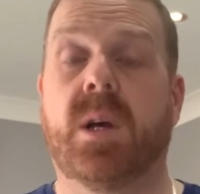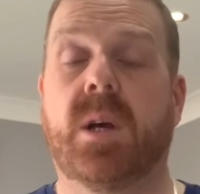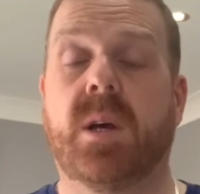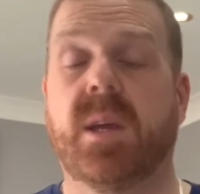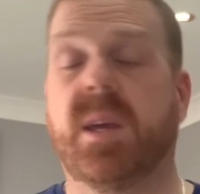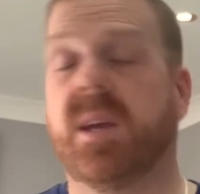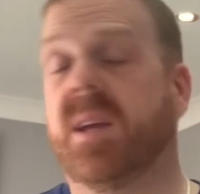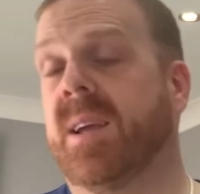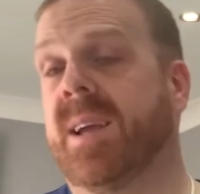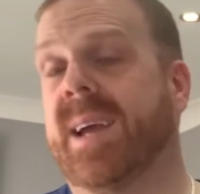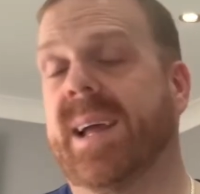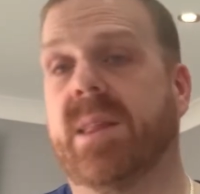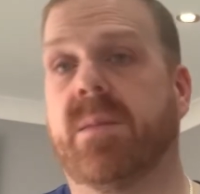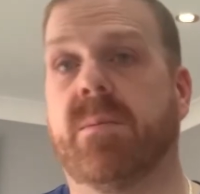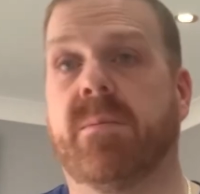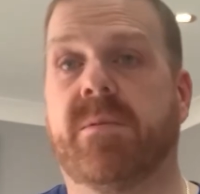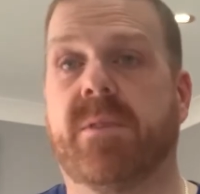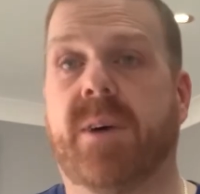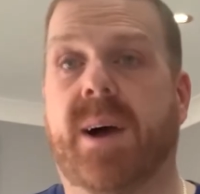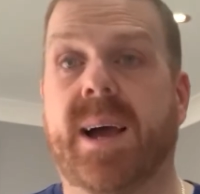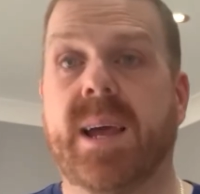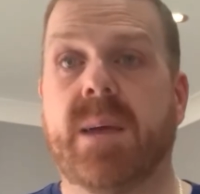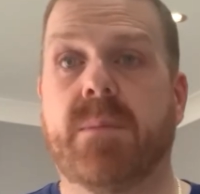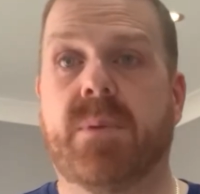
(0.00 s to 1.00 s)
You can get them
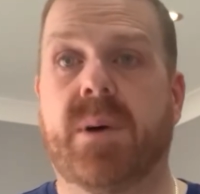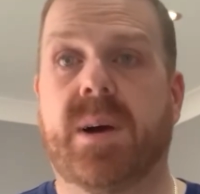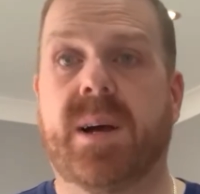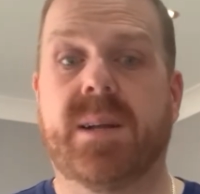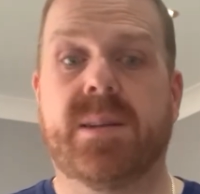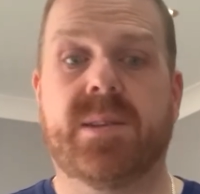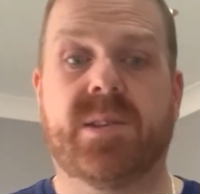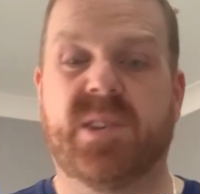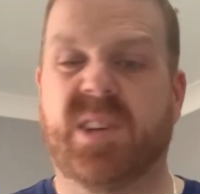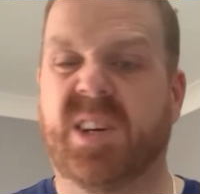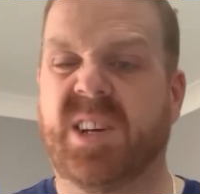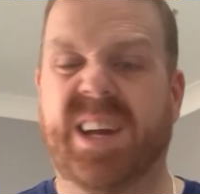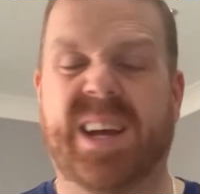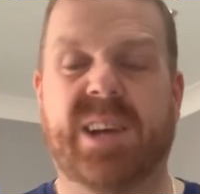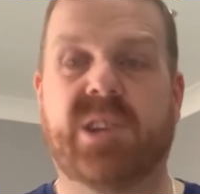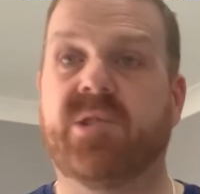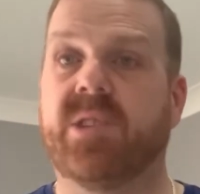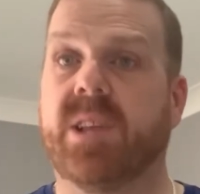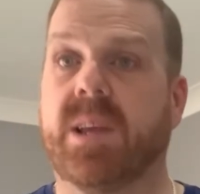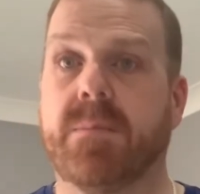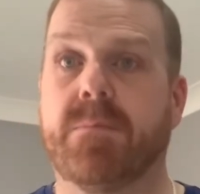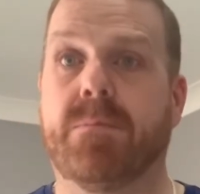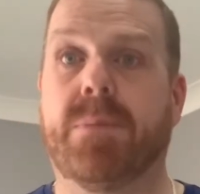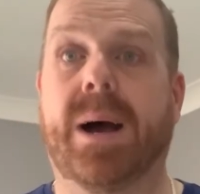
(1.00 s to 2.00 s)
for iPads, you can
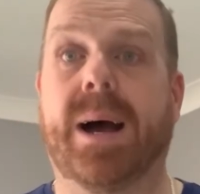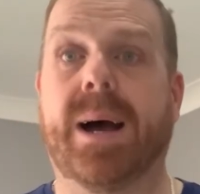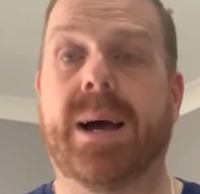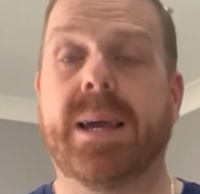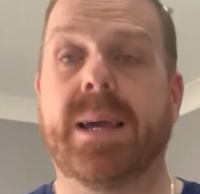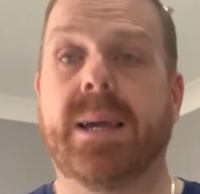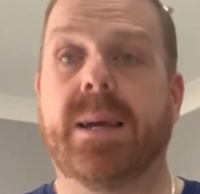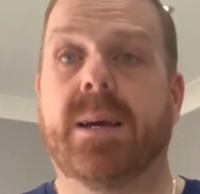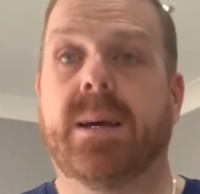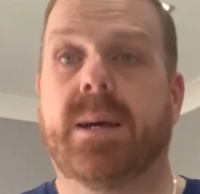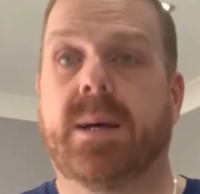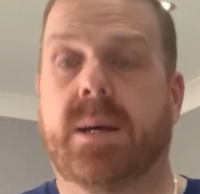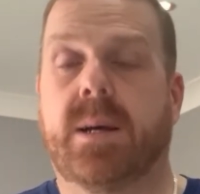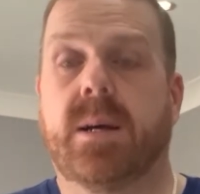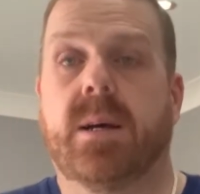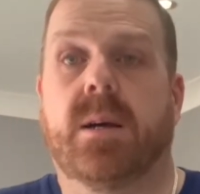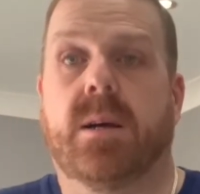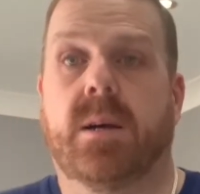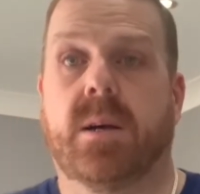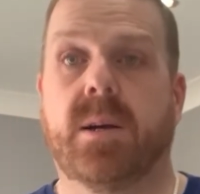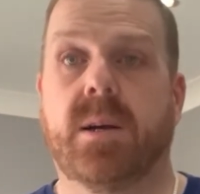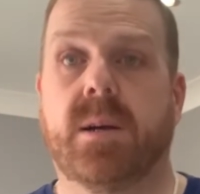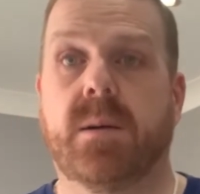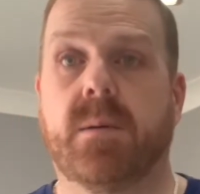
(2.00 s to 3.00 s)
actually buy
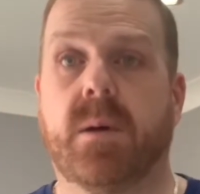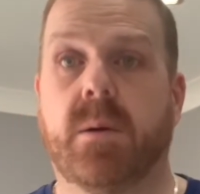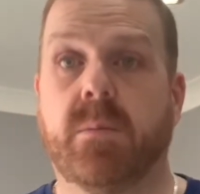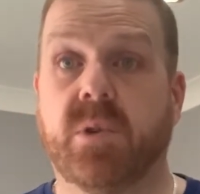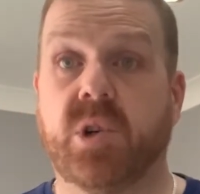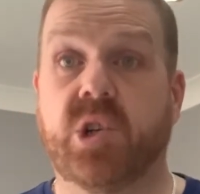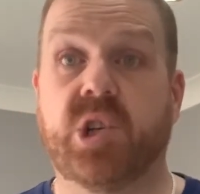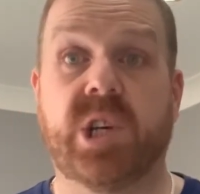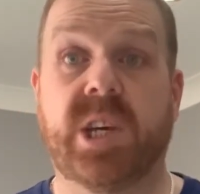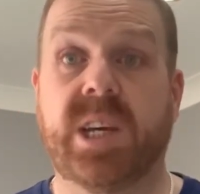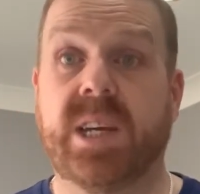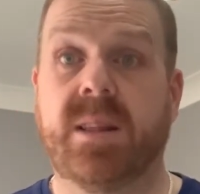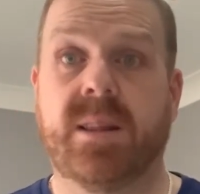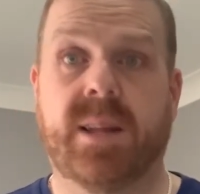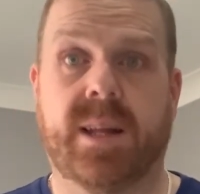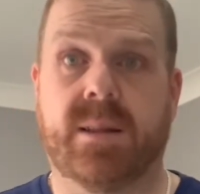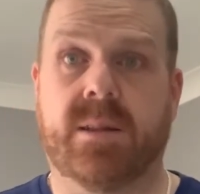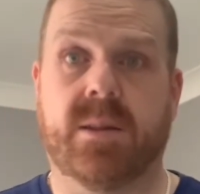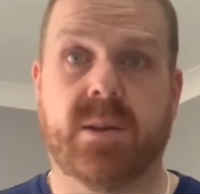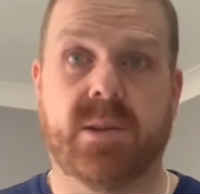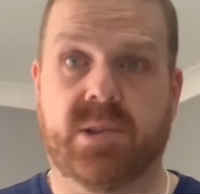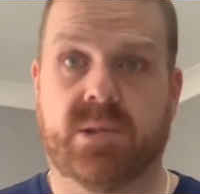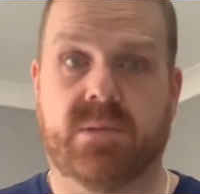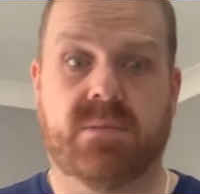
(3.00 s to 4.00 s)
a machine
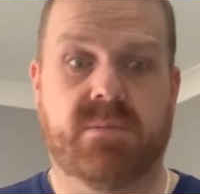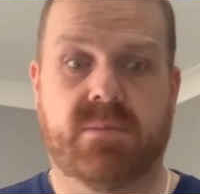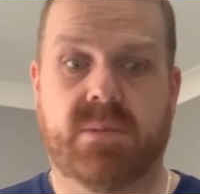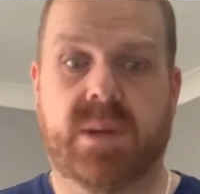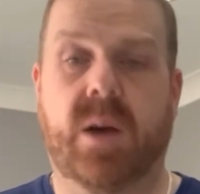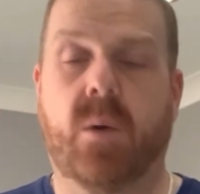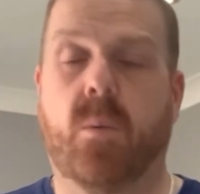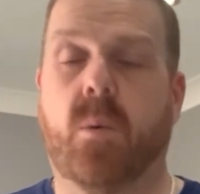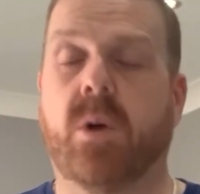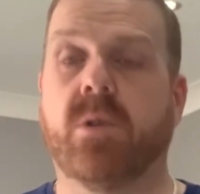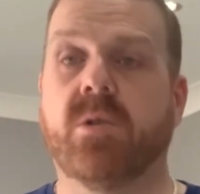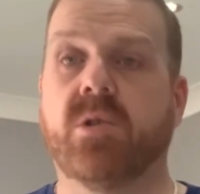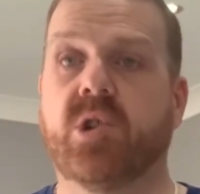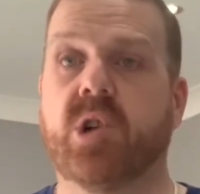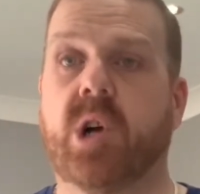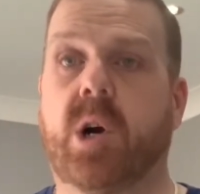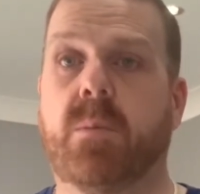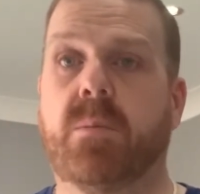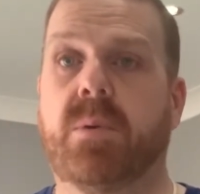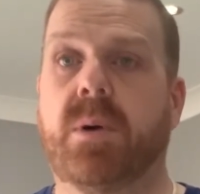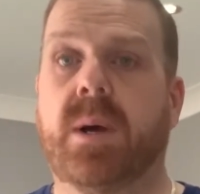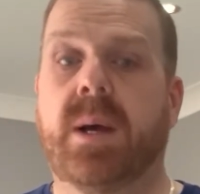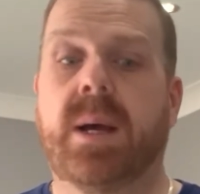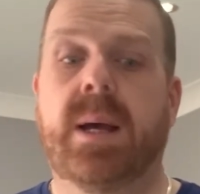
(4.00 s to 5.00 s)
that does that one
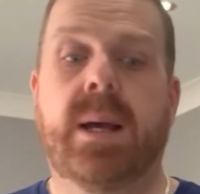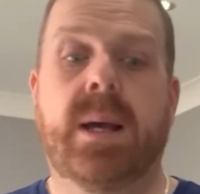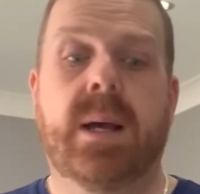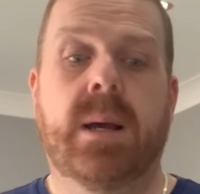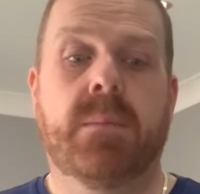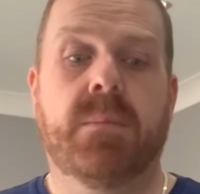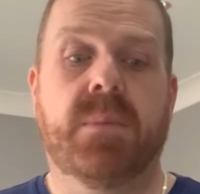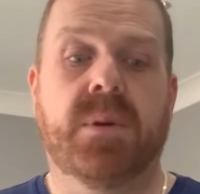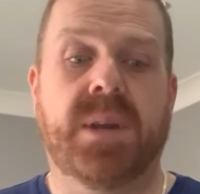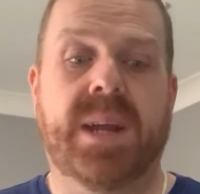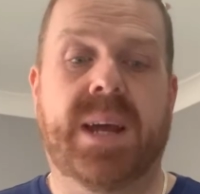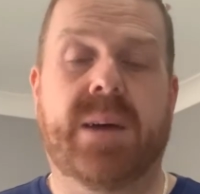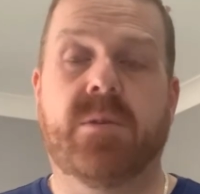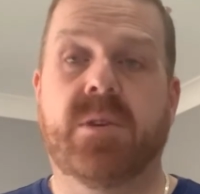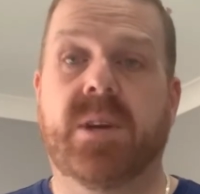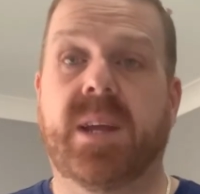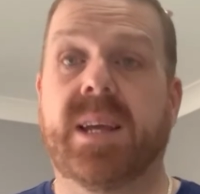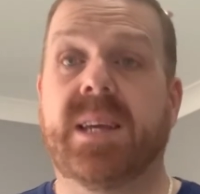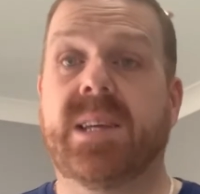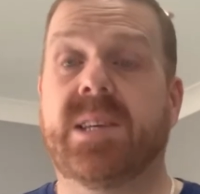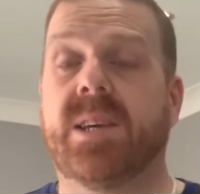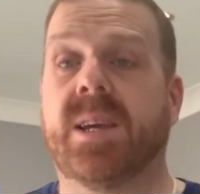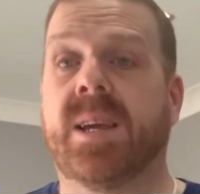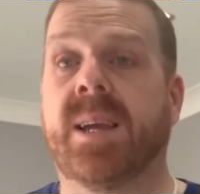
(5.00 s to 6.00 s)
job, but
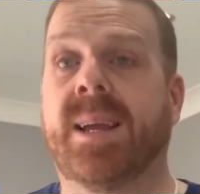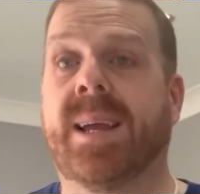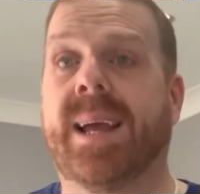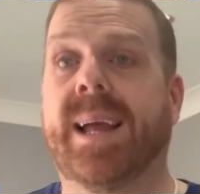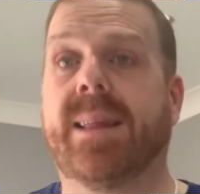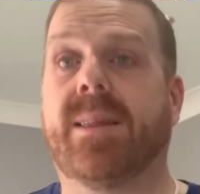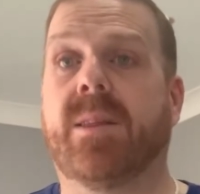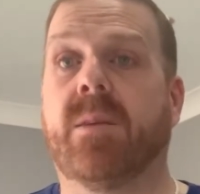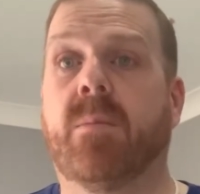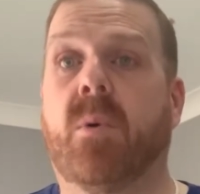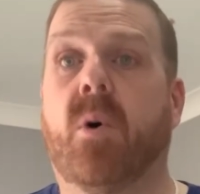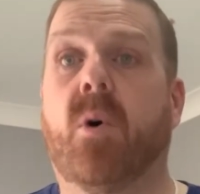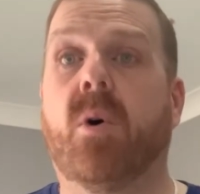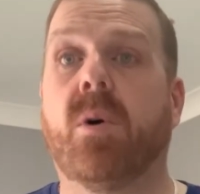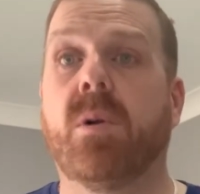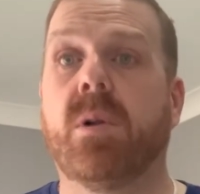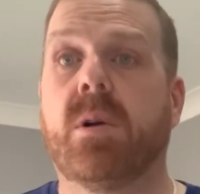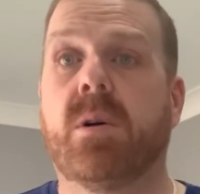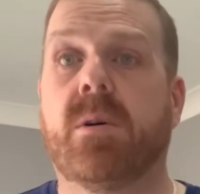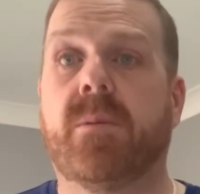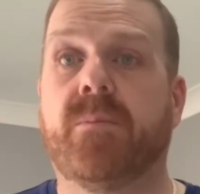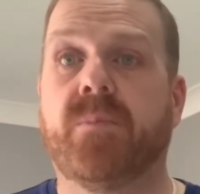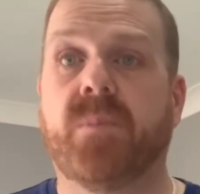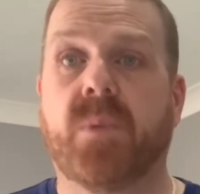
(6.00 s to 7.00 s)
nowadays you can get them
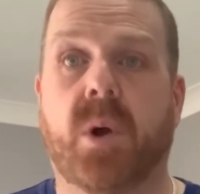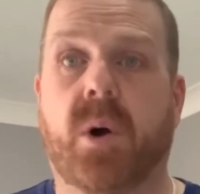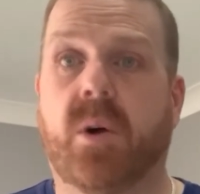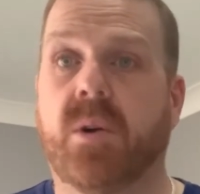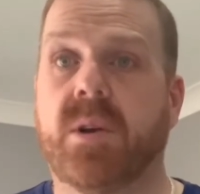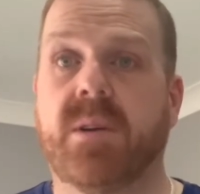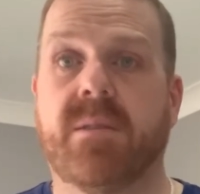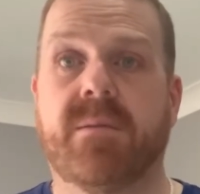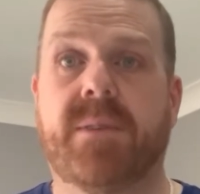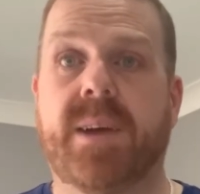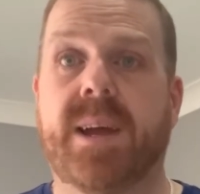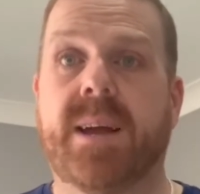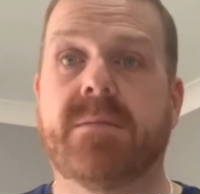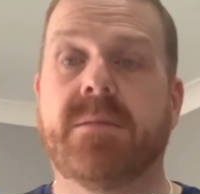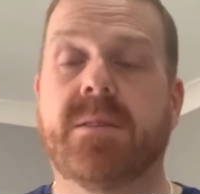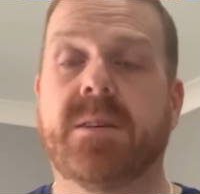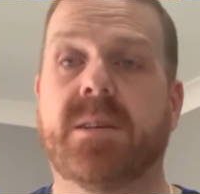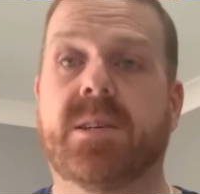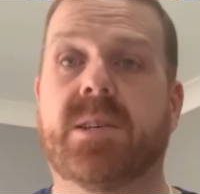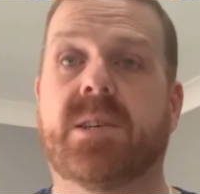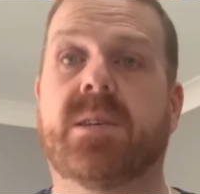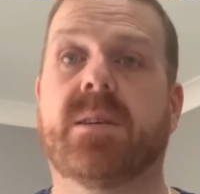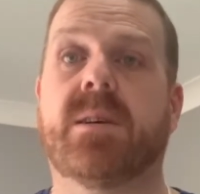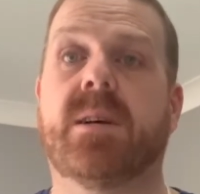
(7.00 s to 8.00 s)
all on your
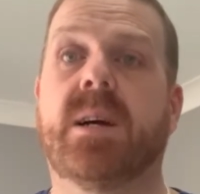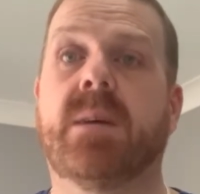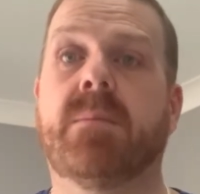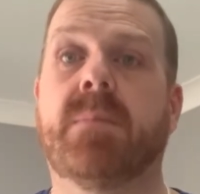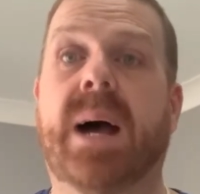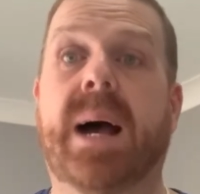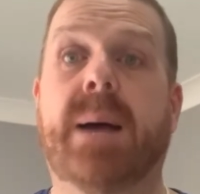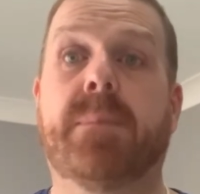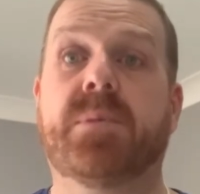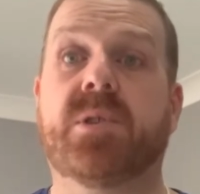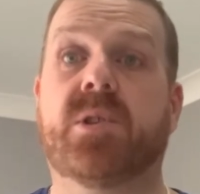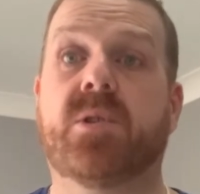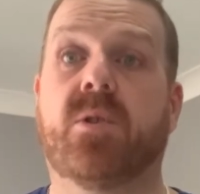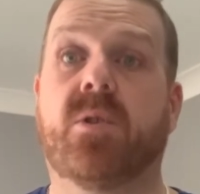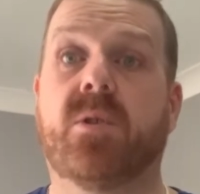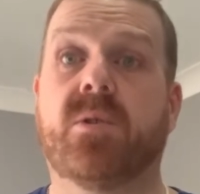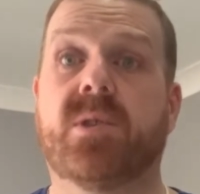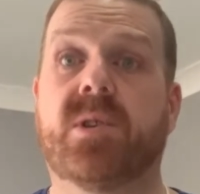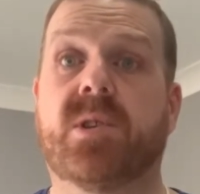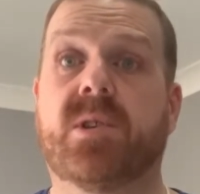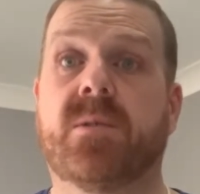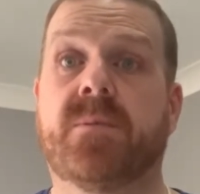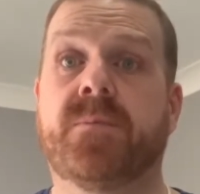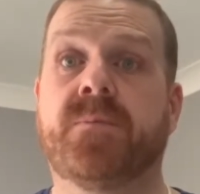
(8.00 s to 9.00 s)
various app
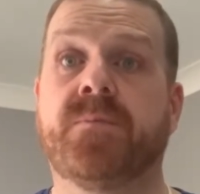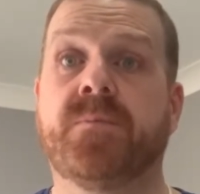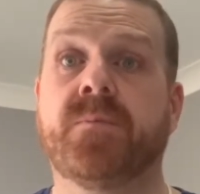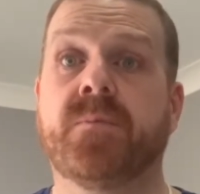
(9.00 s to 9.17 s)
stores.